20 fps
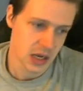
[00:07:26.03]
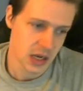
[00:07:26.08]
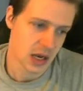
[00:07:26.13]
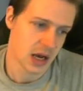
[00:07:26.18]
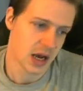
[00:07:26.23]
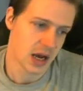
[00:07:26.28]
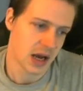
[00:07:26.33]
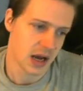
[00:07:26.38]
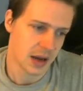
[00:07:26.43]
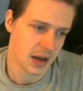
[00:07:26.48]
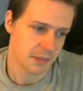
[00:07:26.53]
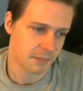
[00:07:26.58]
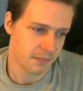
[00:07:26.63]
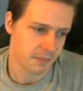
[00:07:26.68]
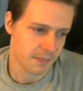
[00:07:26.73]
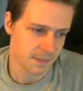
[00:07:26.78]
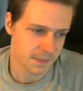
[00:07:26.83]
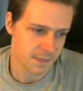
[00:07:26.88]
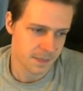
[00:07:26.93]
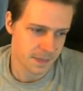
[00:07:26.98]

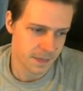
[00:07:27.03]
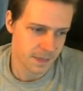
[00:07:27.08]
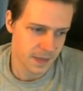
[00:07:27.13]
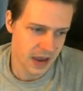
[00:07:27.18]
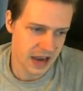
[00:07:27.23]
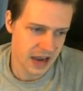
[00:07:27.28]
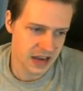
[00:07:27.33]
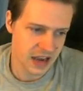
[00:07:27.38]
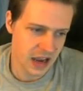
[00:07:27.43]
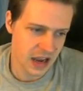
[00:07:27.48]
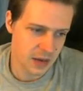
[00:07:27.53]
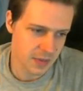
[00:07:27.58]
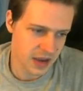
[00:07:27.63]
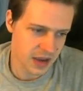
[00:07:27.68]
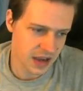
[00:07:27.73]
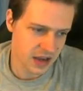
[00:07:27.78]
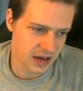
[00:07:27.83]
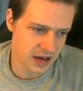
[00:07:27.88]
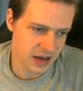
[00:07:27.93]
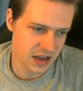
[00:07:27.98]
88
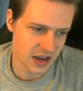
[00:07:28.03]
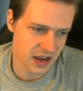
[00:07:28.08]
man,